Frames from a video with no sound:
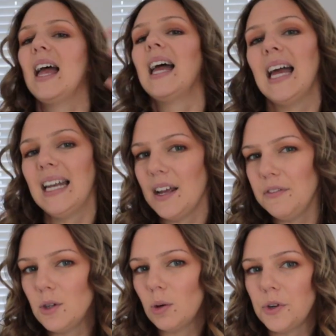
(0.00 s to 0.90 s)
And if
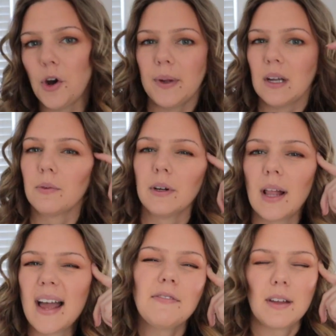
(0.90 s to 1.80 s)
you don't know me in real
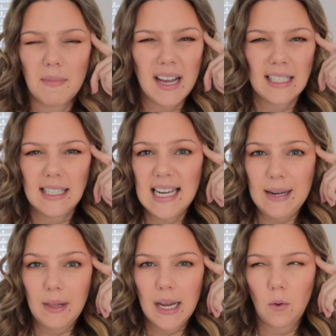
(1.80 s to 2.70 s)
life, it might
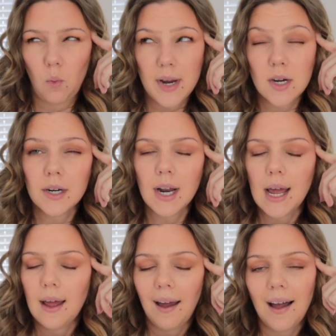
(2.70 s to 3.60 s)
seem like weird,
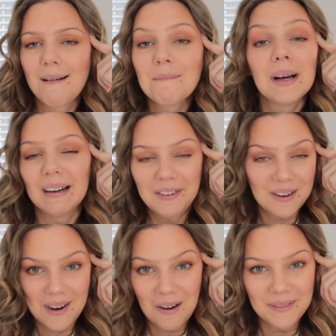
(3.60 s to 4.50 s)
but if you
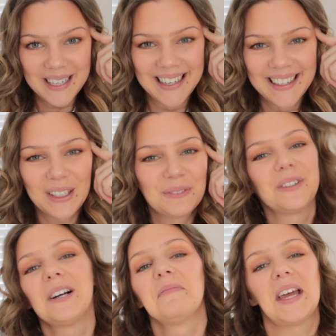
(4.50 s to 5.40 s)
know me
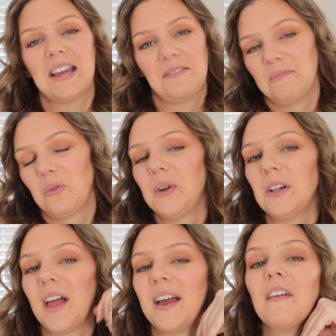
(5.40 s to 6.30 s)
from like
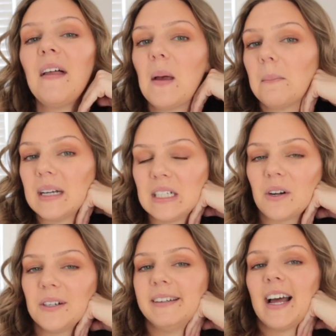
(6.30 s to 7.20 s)
real life, my
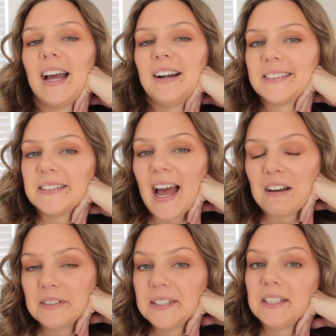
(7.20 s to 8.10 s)
daughter and I are
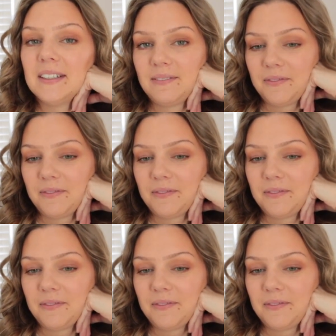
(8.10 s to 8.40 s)
avid